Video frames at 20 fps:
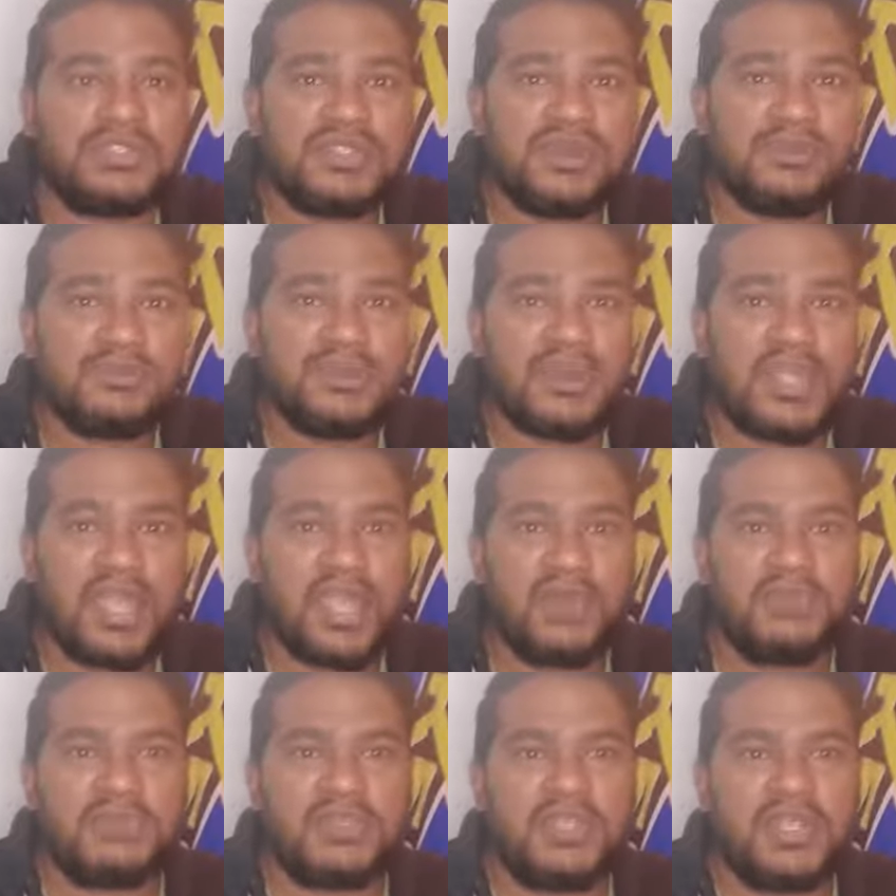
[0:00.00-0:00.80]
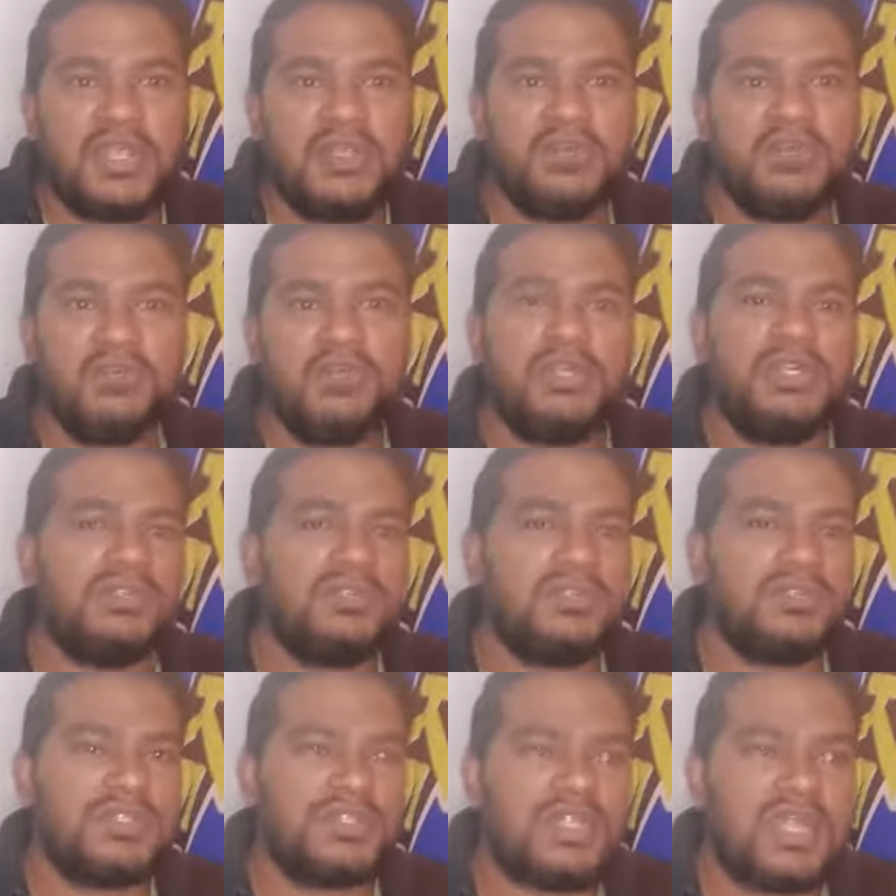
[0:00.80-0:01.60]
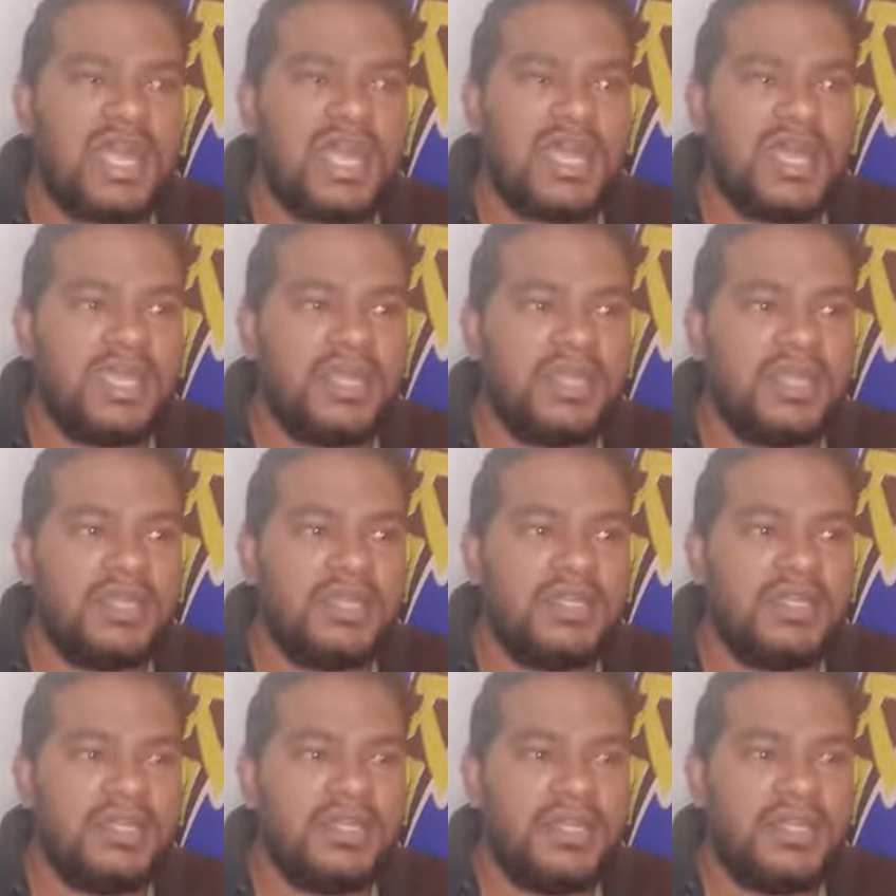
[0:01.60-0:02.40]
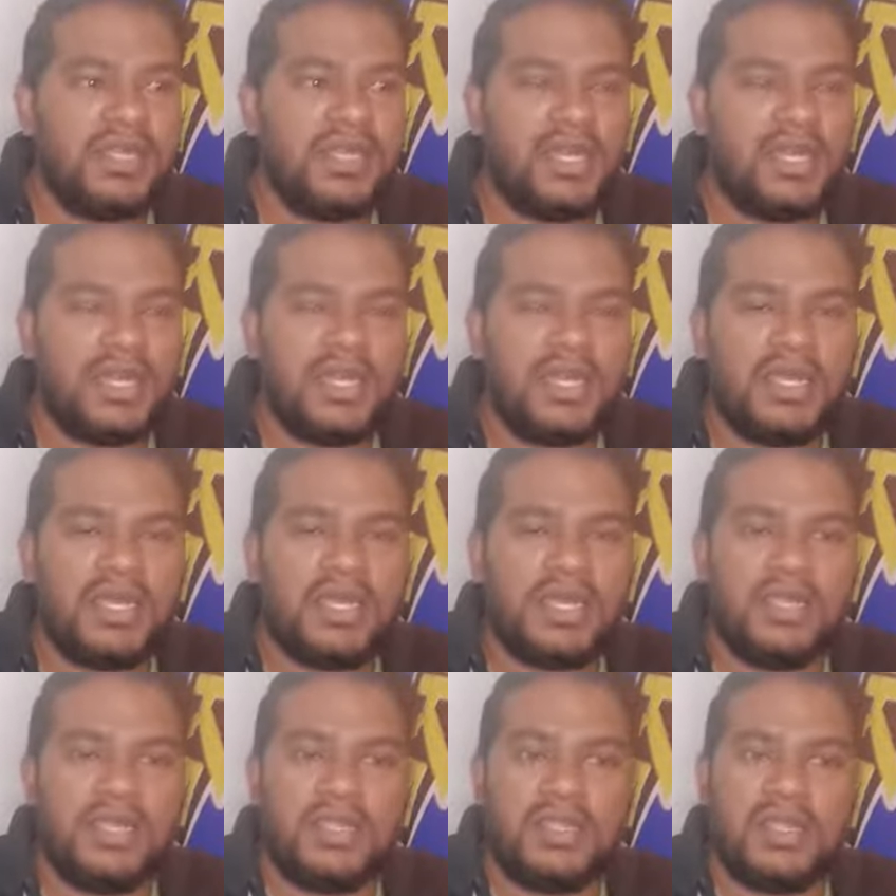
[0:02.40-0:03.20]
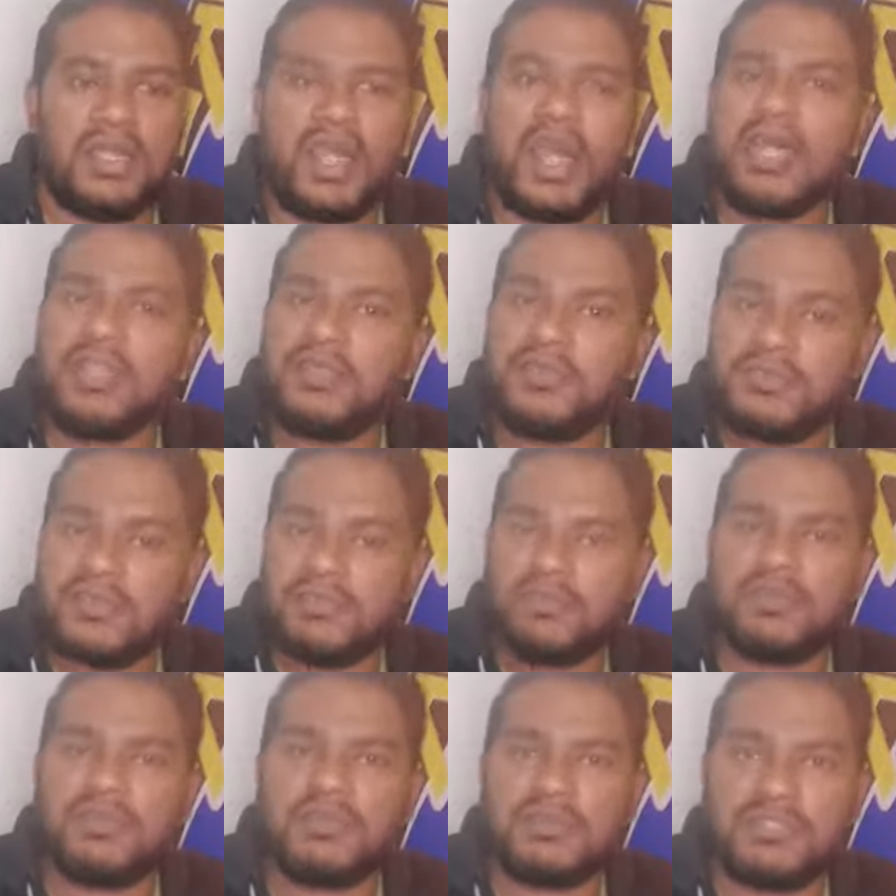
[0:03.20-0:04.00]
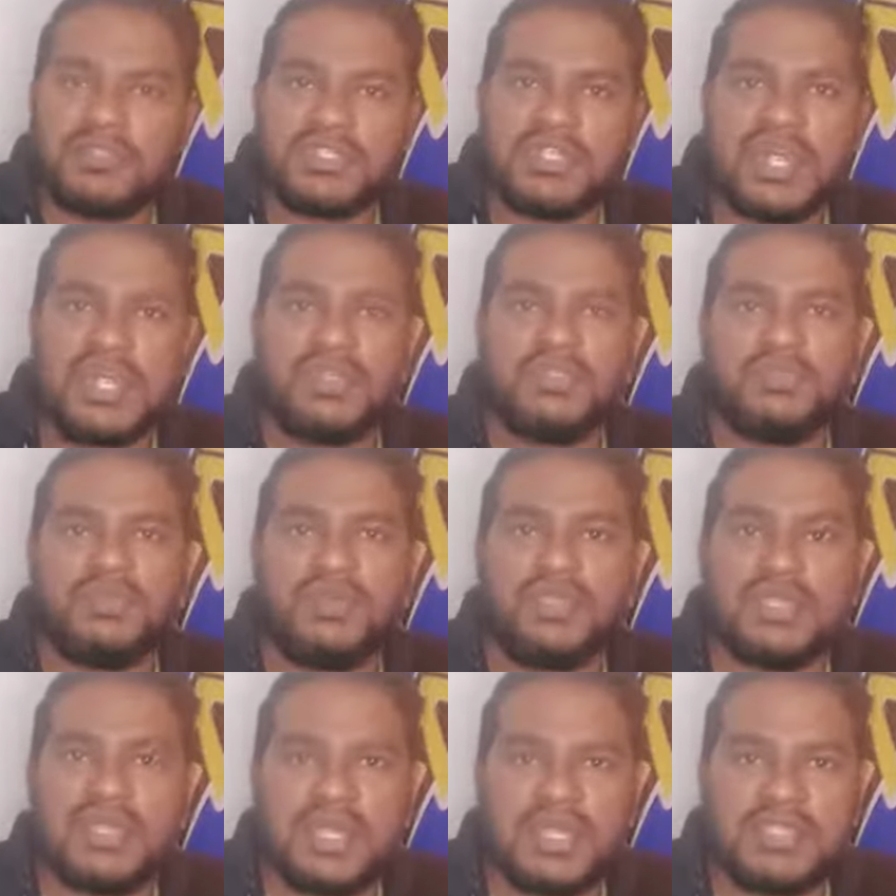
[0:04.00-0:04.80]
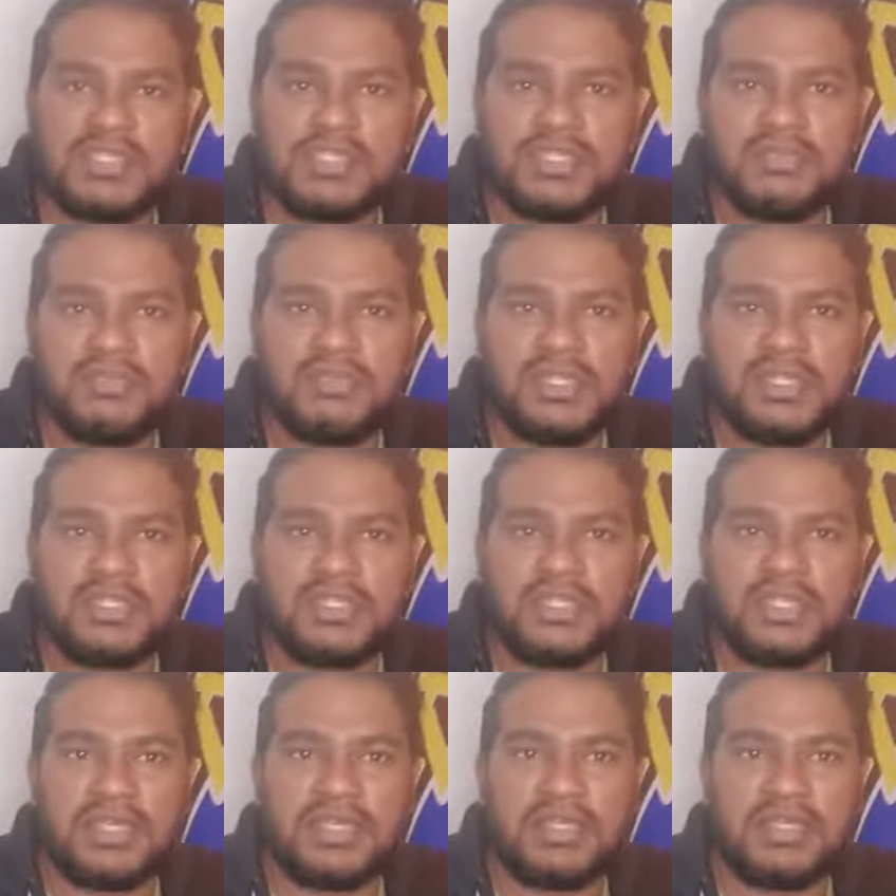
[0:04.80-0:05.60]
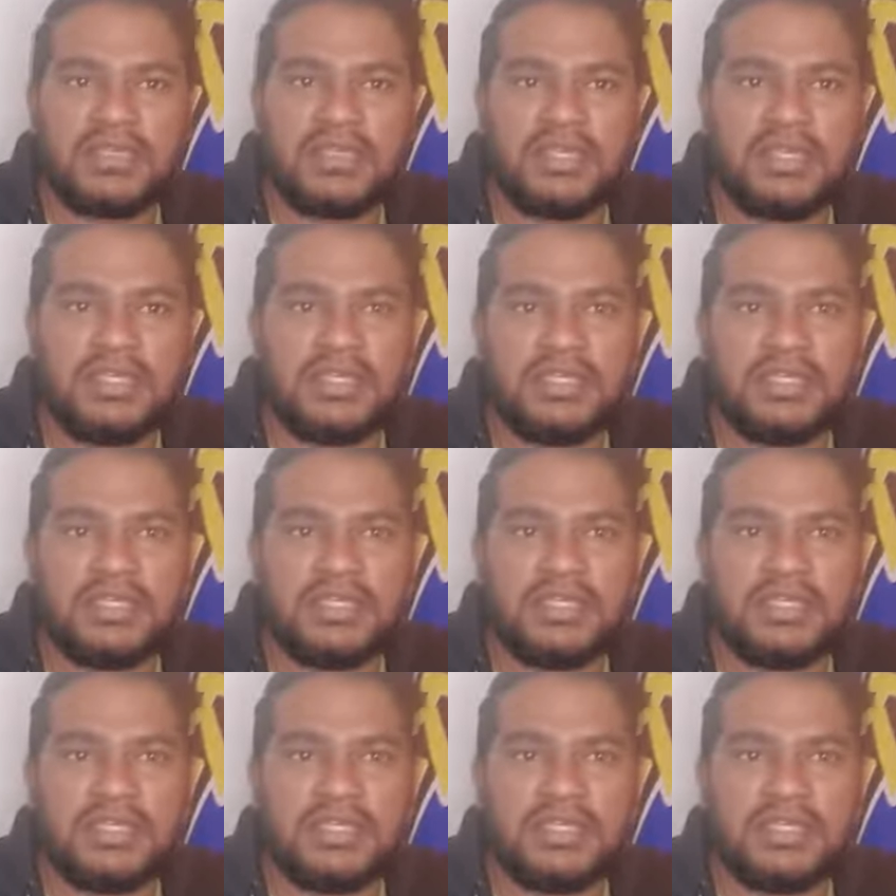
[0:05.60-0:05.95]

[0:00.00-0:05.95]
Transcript: So perhaps we could try other people could try doing a similar thing,